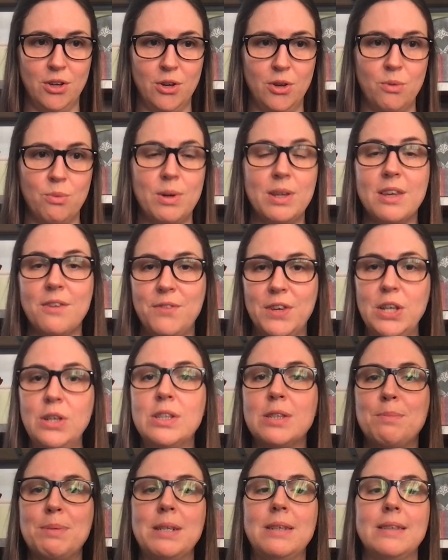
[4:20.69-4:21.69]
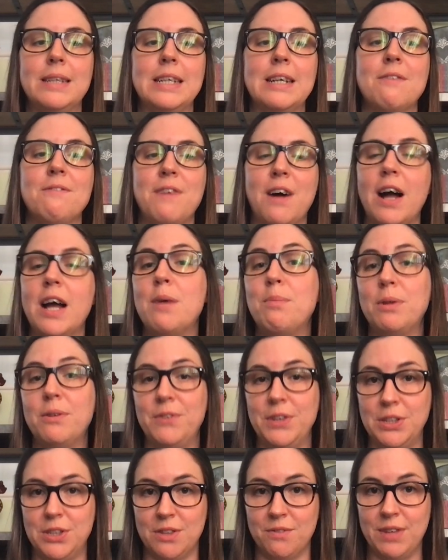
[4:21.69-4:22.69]
with a view to building a viable
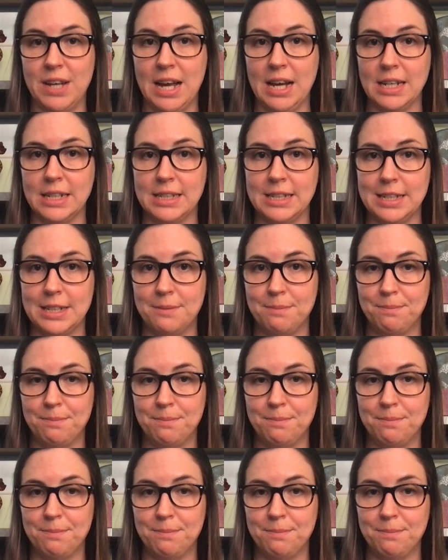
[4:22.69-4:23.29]
fusion reactor.